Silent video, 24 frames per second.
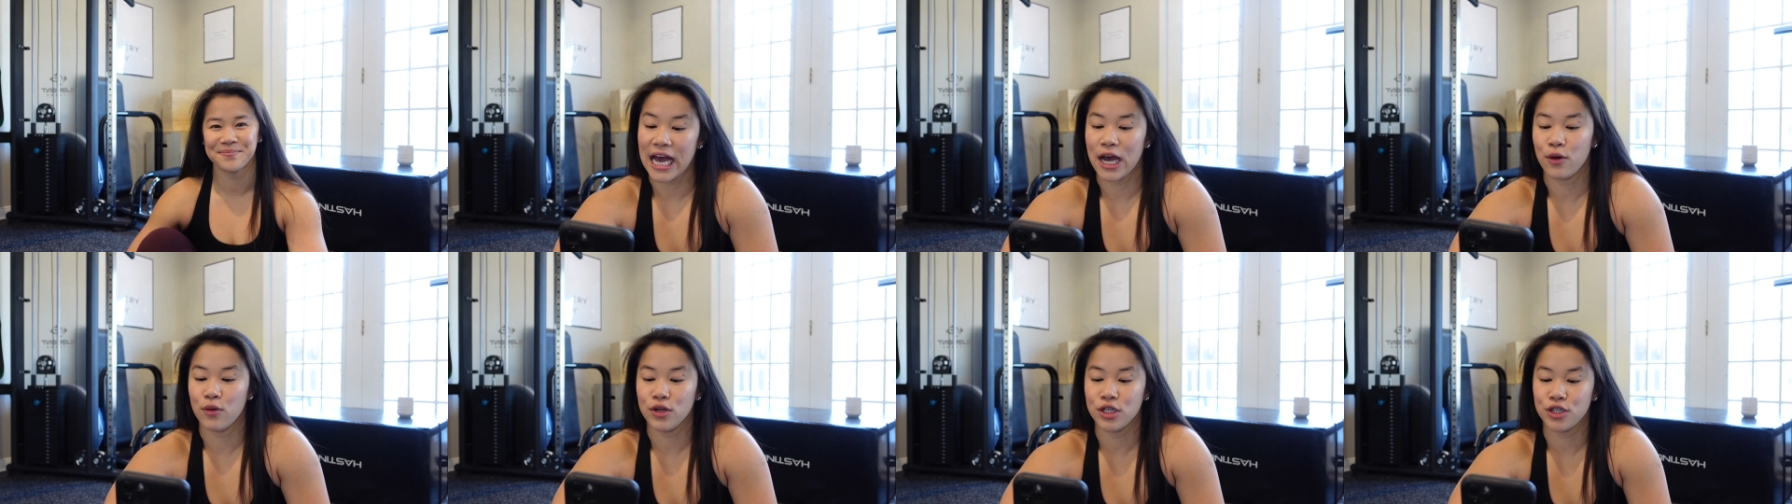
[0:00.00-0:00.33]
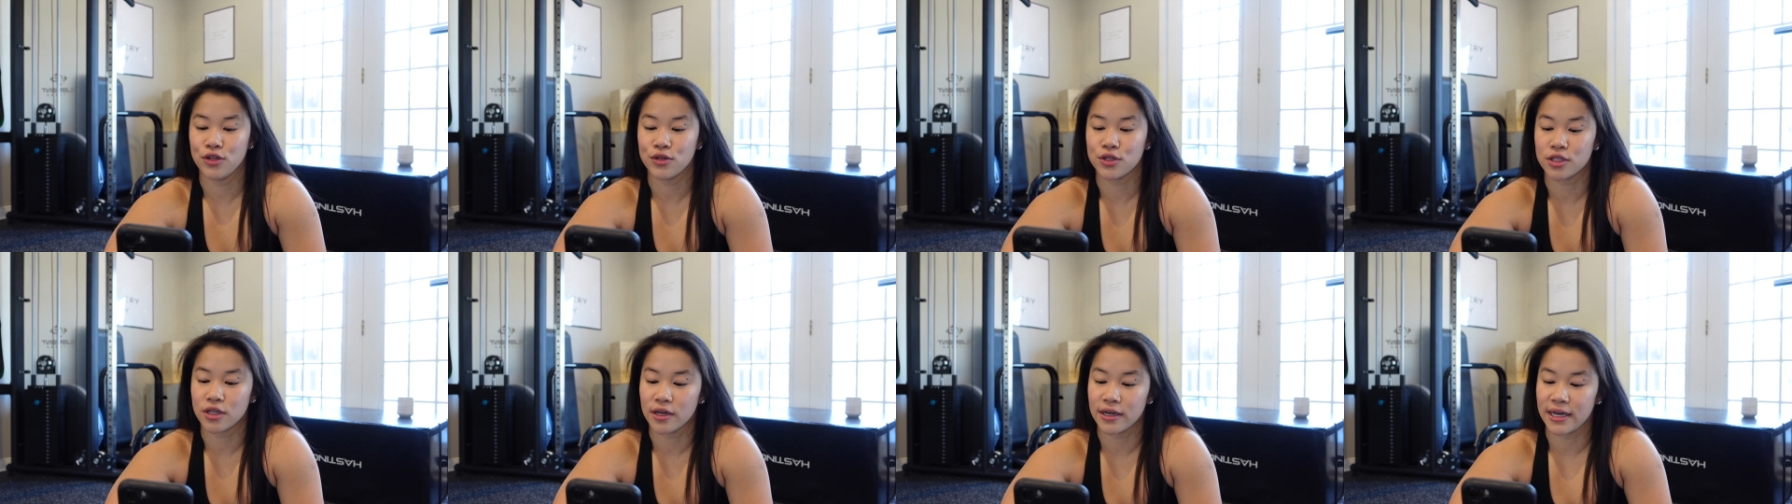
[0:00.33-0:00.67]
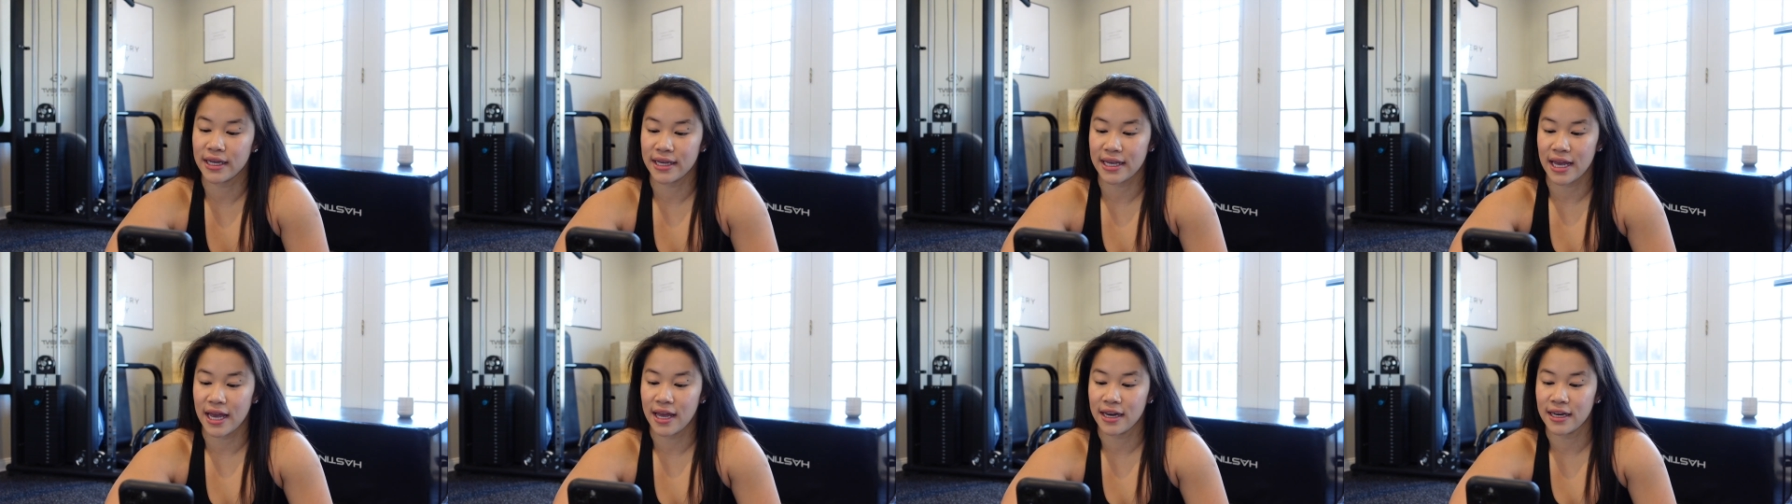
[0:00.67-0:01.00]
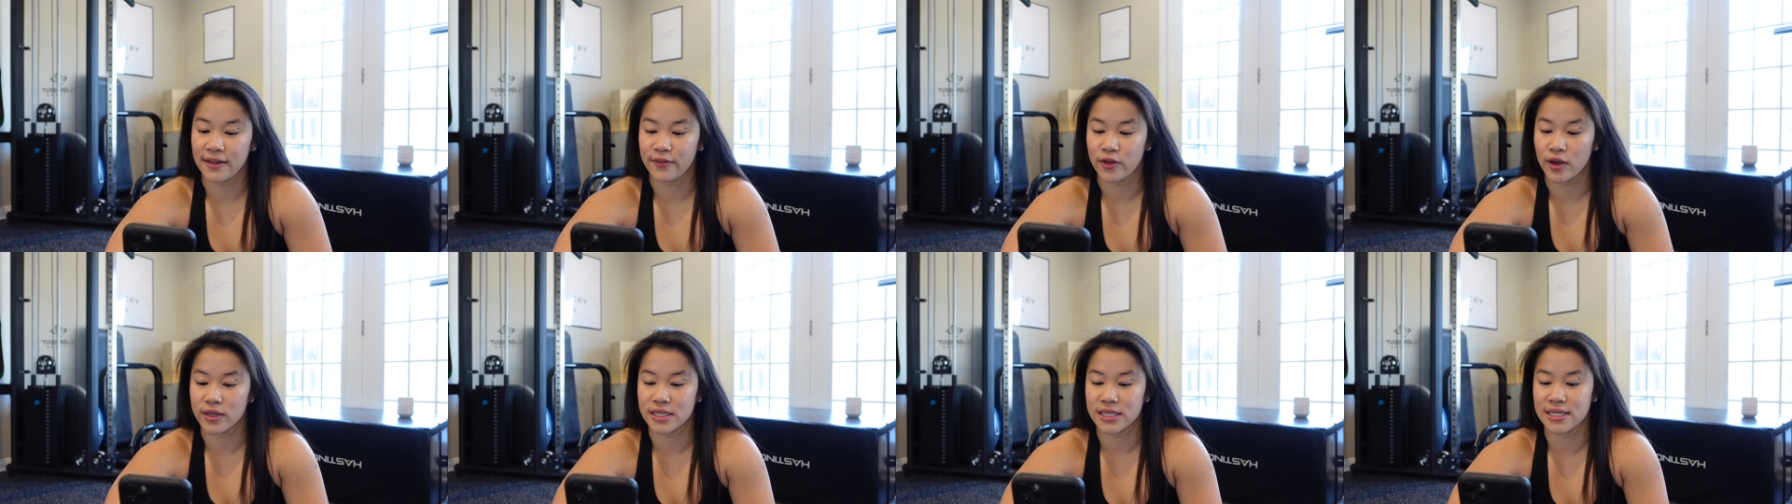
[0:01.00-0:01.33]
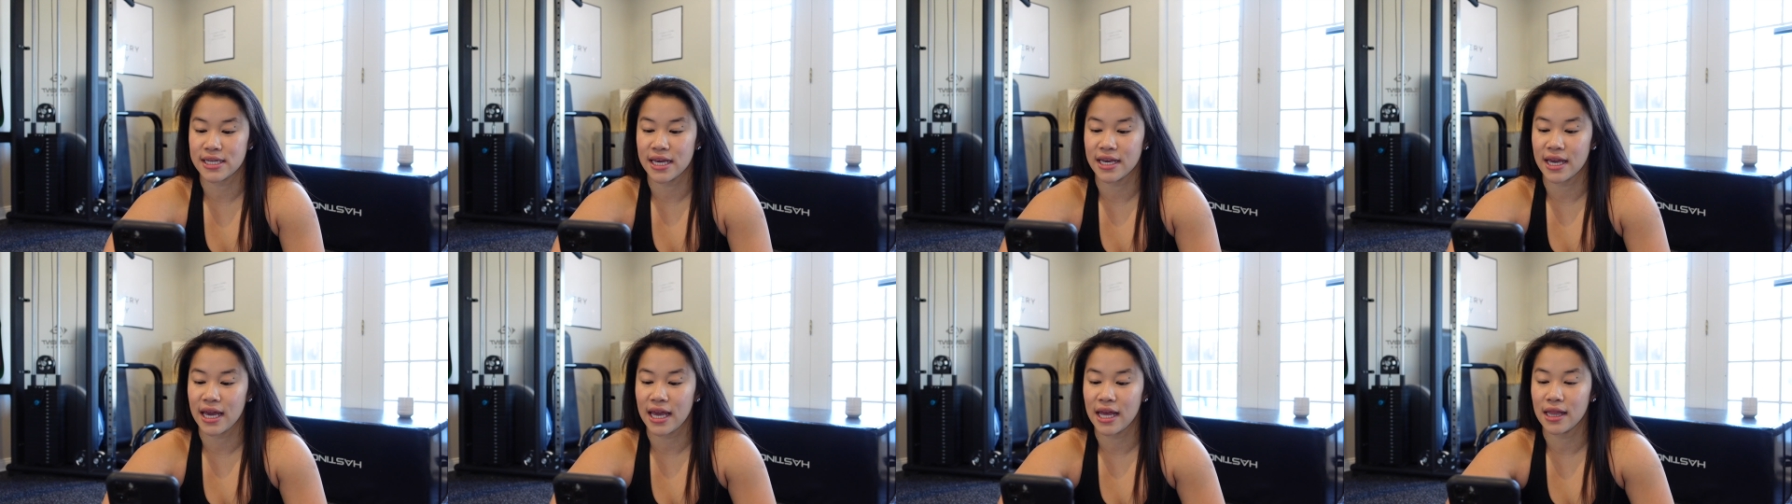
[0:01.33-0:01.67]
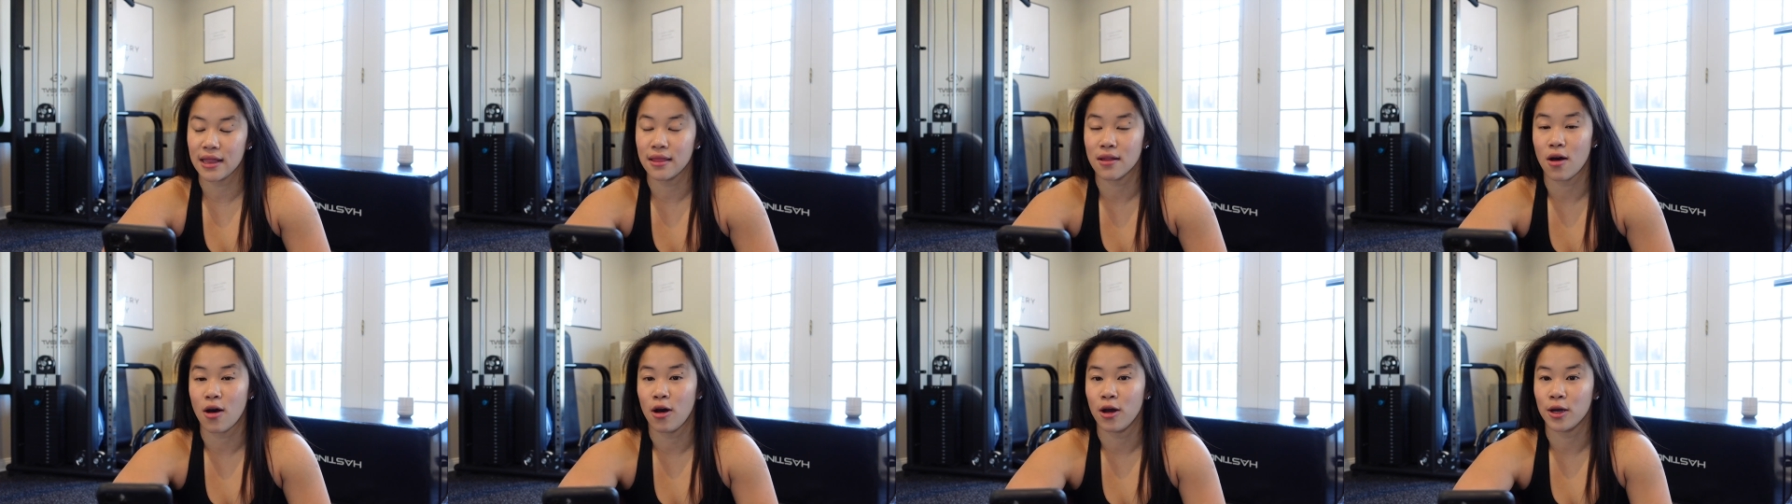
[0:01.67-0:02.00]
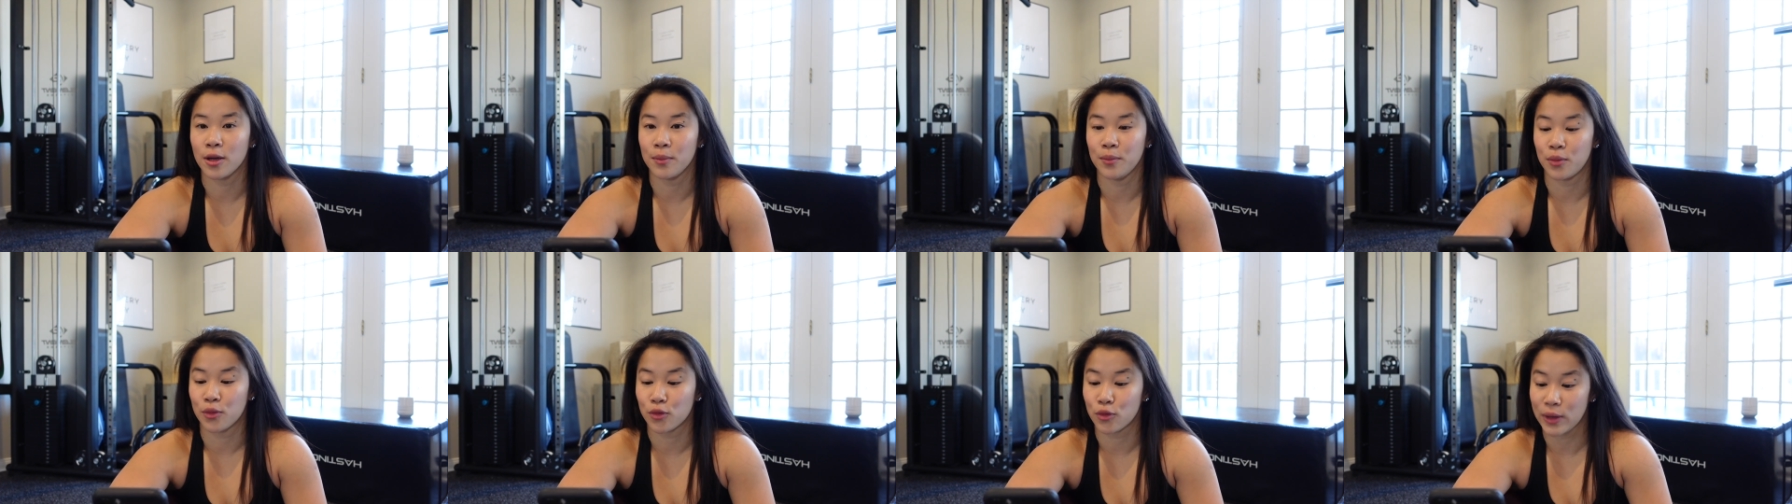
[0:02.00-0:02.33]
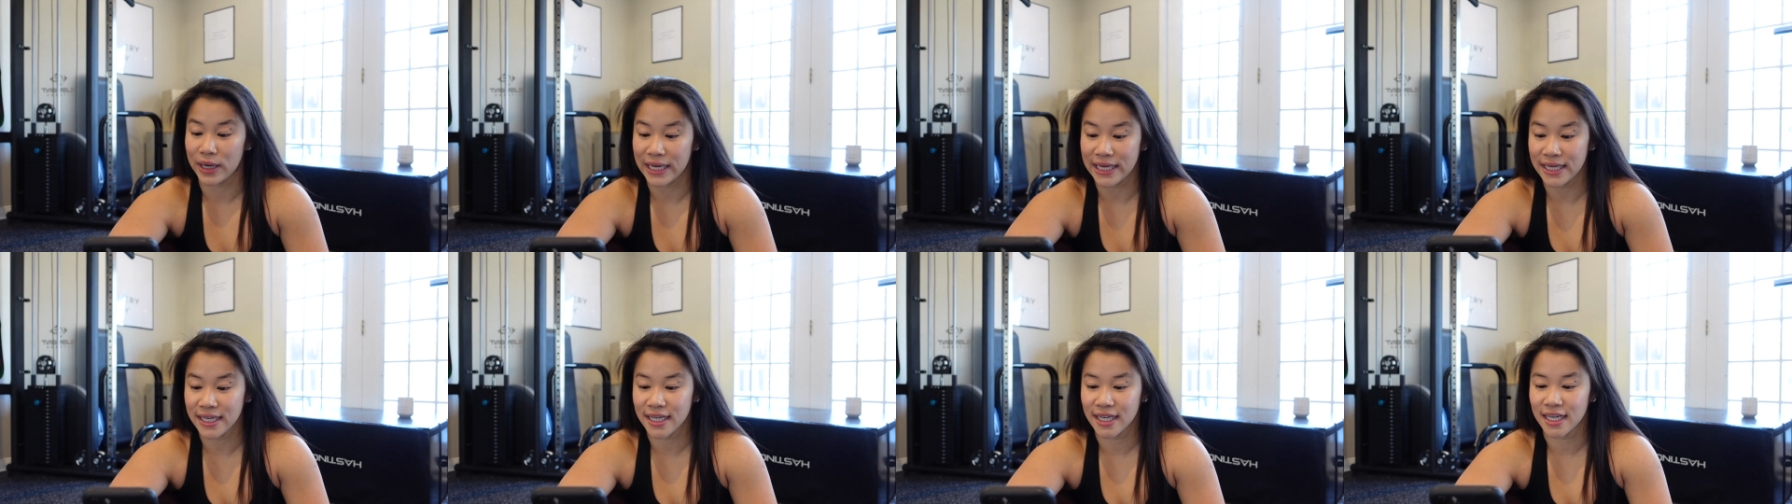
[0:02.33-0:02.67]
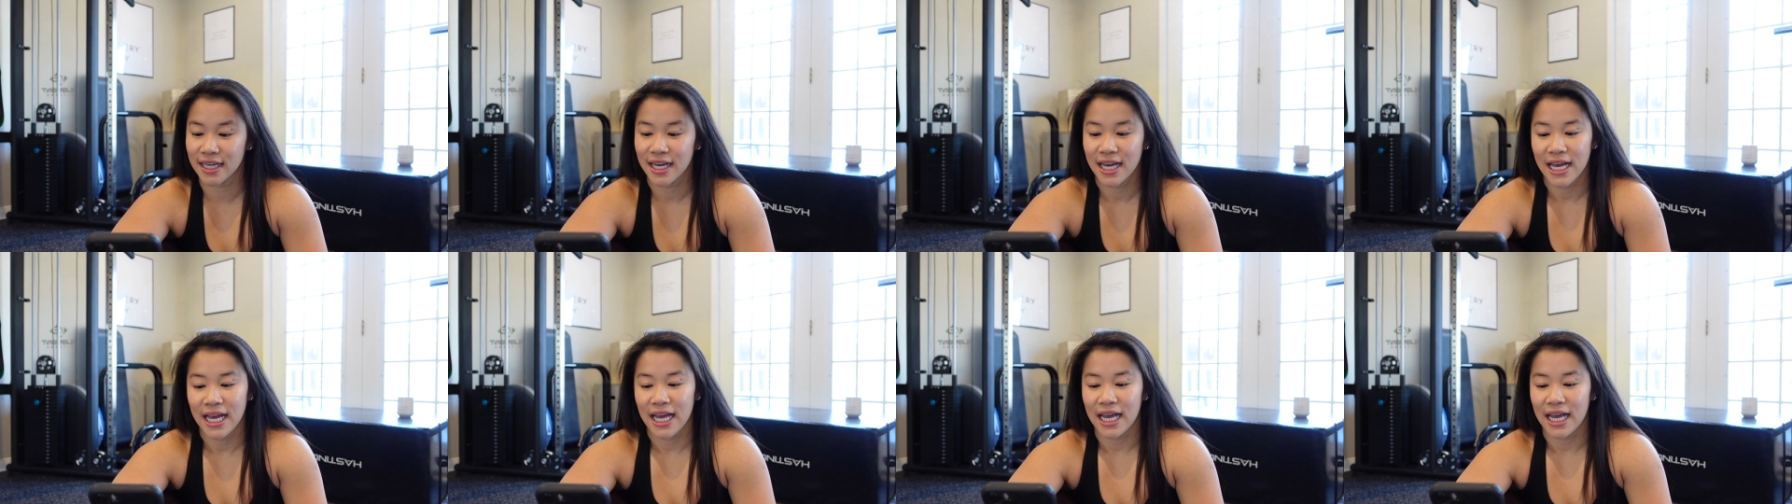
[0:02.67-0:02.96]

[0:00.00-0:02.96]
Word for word: How would you start again if you had to take a long break